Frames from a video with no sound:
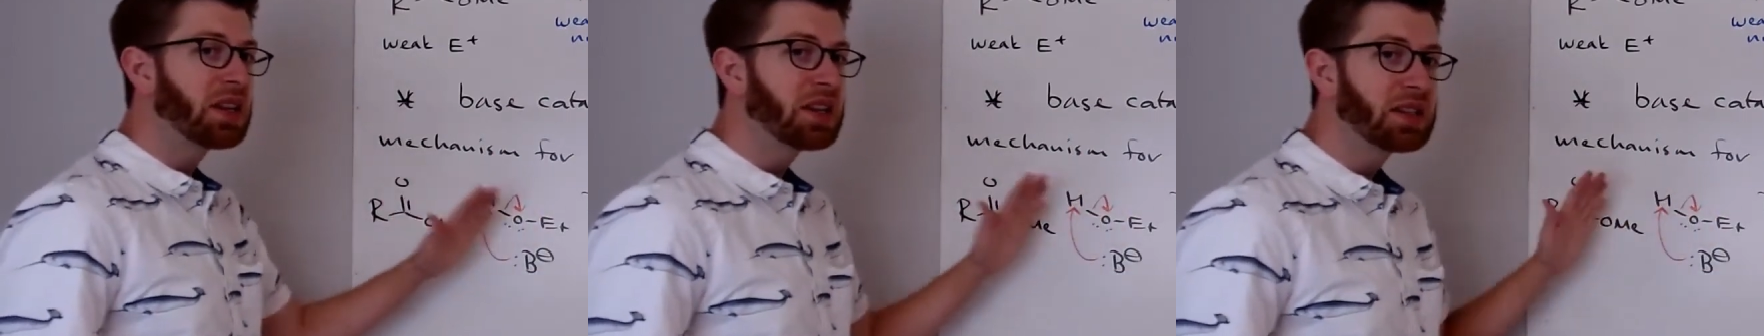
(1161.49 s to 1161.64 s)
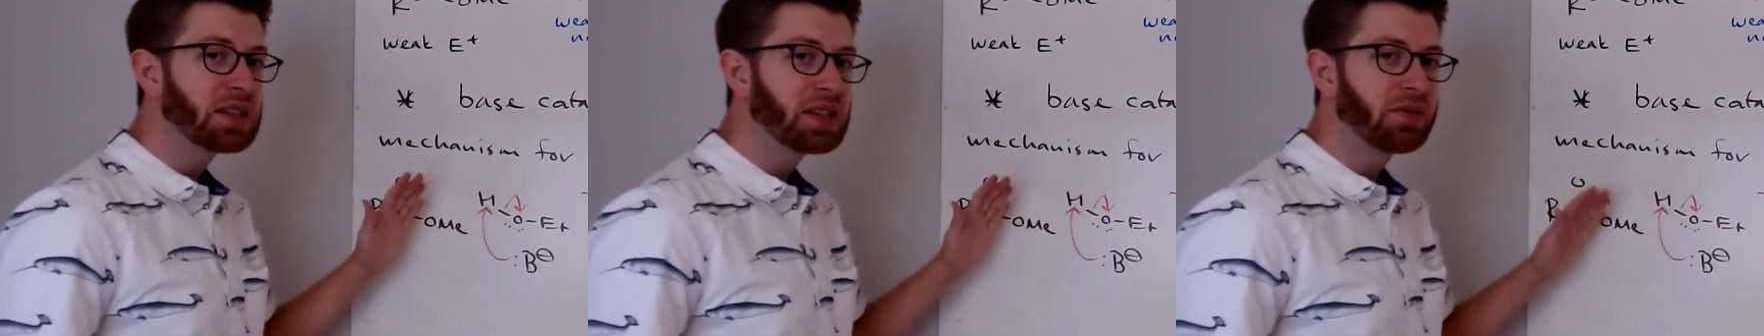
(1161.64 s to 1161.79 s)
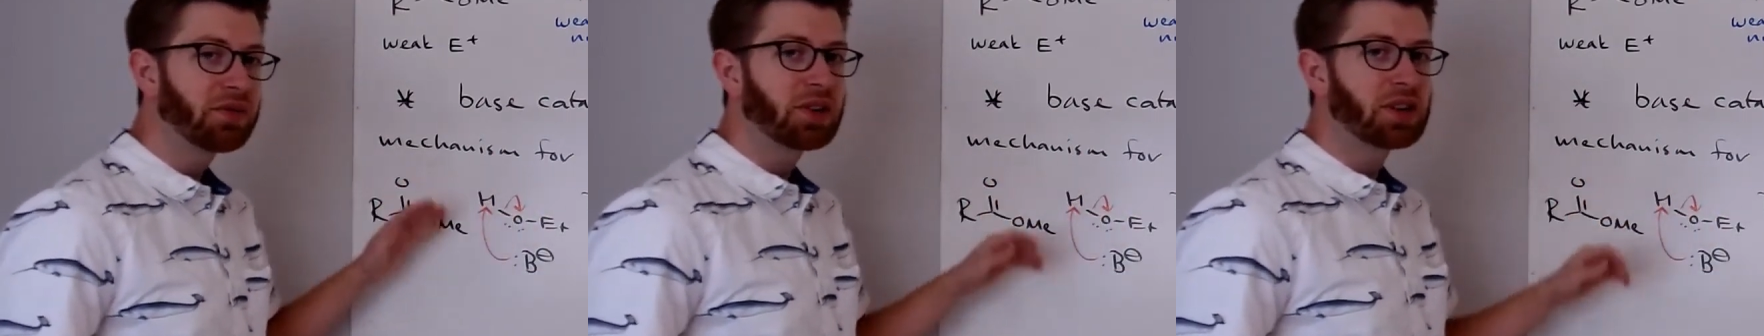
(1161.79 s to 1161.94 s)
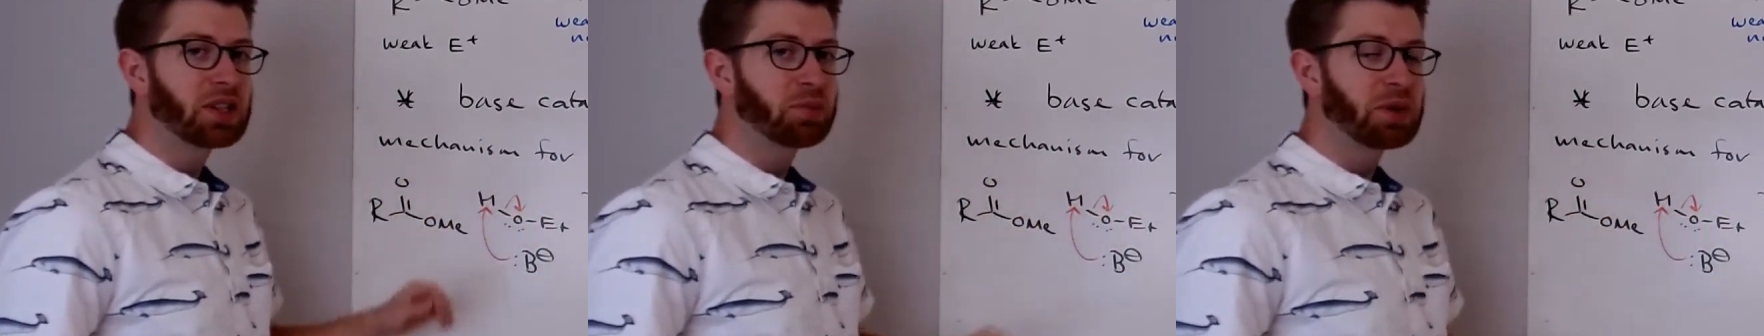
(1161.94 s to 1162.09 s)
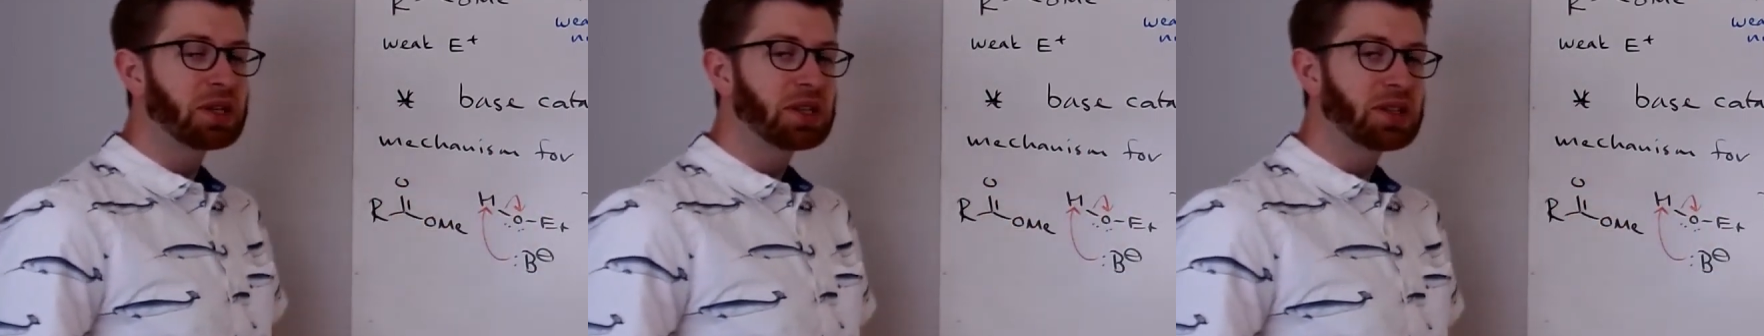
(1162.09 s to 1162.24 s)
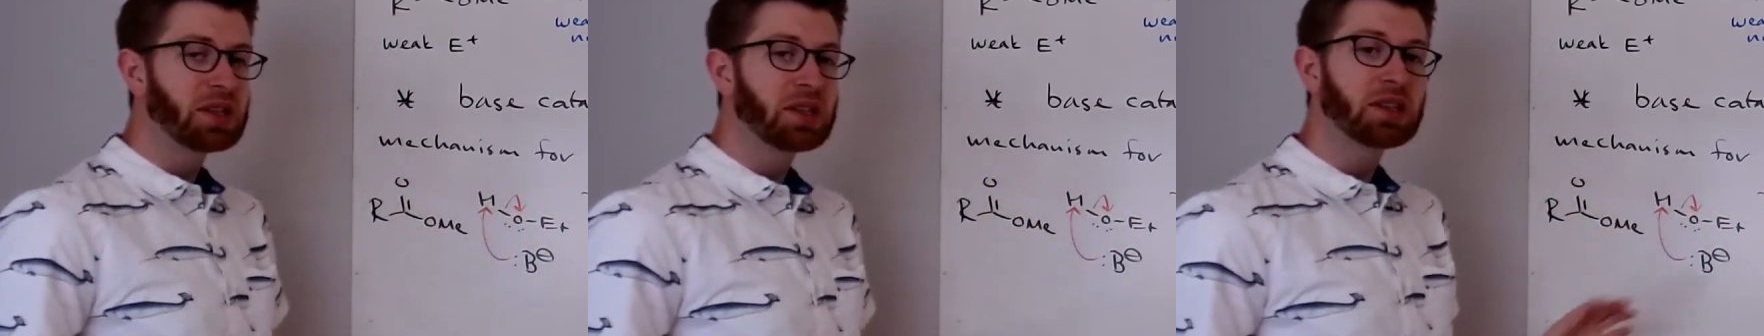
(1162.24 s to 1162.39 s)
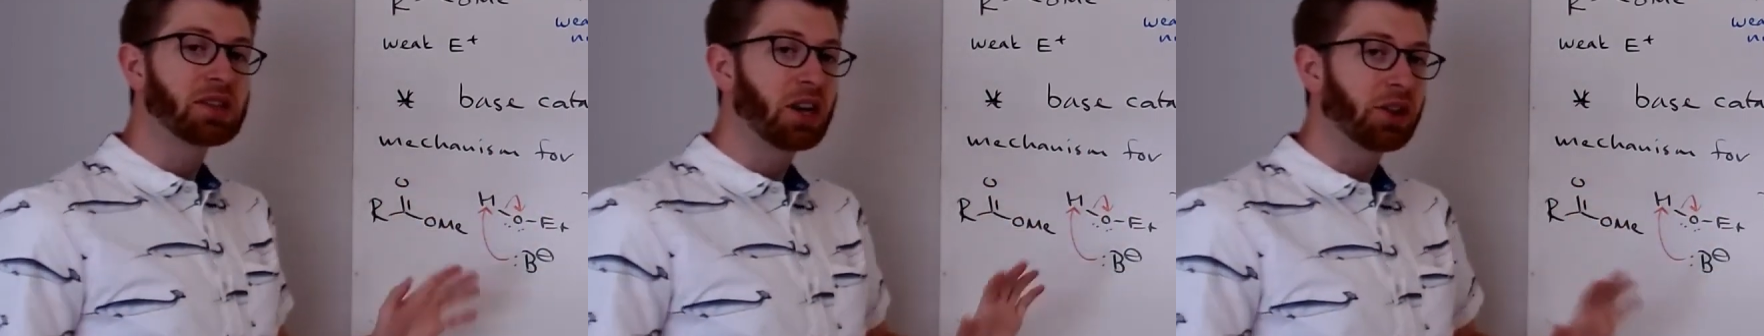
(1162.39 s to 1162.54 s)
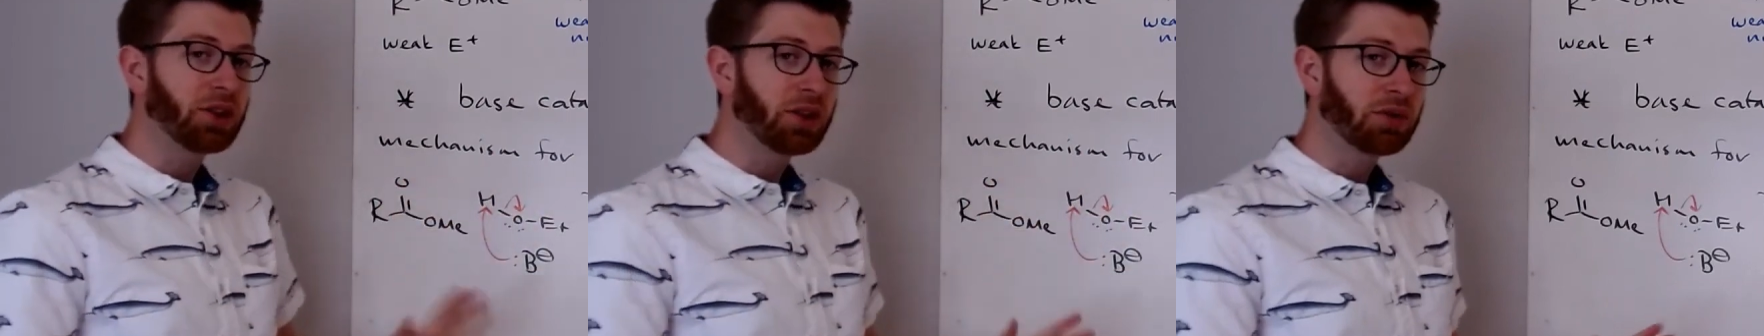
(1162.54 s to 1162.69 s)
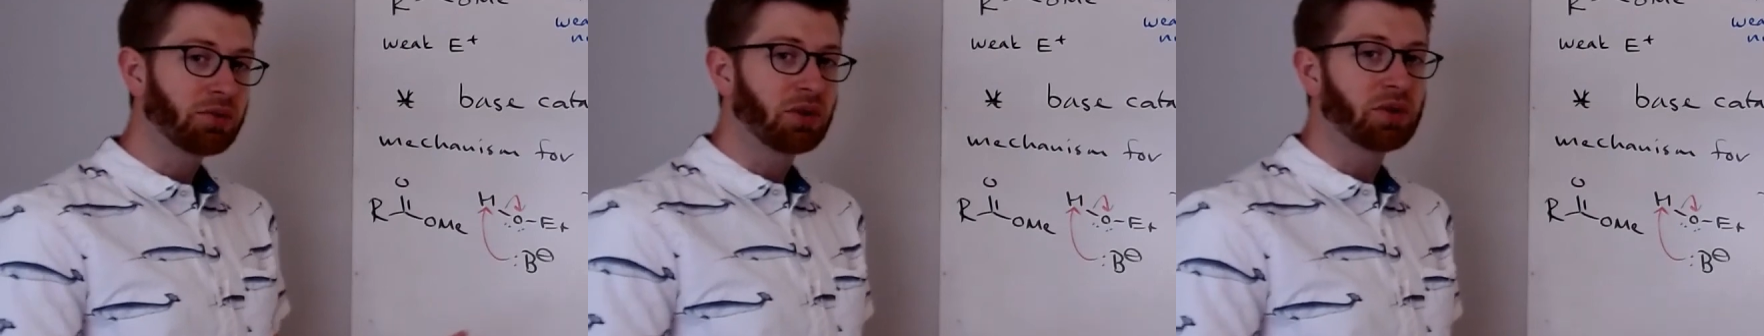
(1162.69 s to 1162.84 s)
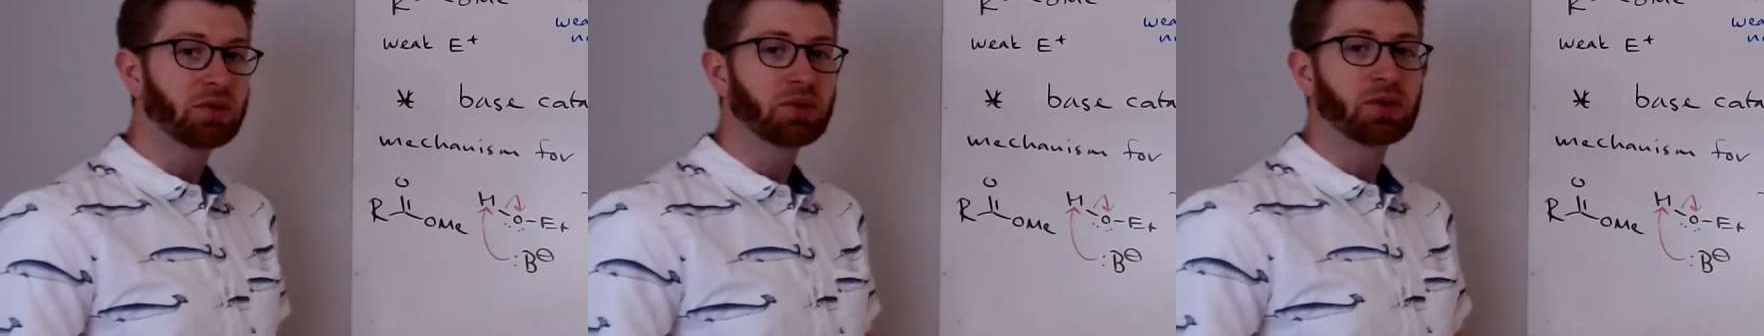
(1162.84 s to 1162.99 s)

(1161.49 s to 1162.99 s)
of our species, not the roles,